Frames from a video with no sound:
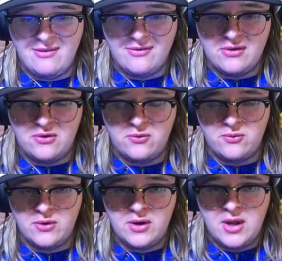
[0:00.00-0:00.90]

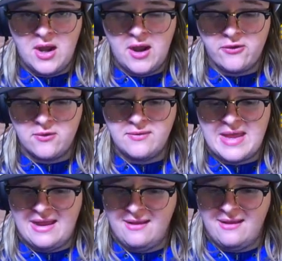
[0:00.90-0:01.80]
so other than
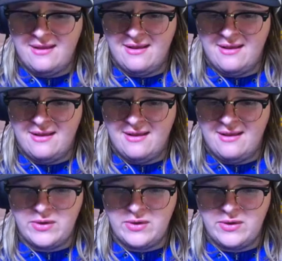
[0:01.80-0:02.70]
that, we
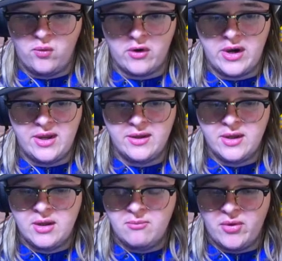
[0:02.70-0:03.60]
don't need to worry.
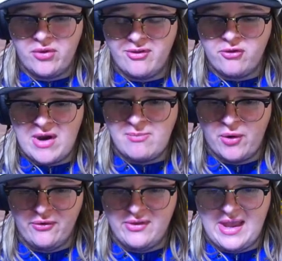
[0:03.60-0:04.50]
Let's grab
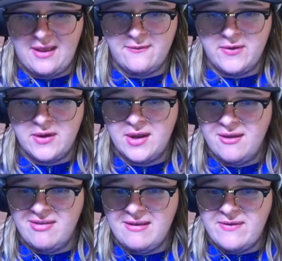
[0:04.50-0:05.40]
our save,
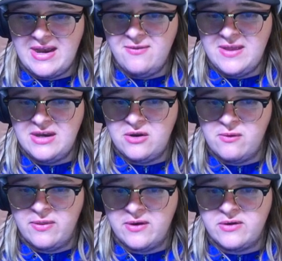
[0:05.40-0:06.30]
see if anything new
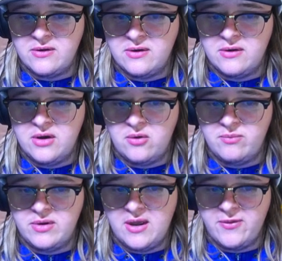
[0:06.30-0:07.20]
in the... Nope,
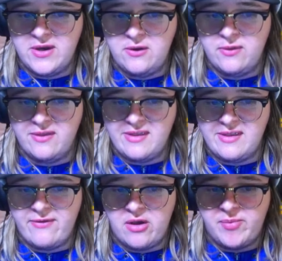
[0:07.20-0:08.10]
nothing new in the
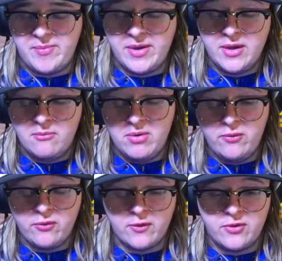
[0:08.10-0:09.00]
save album, but it
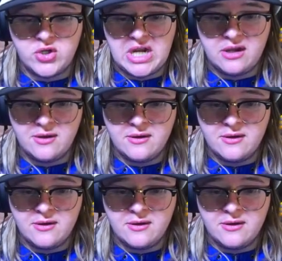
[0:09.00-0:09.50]
was worth a check.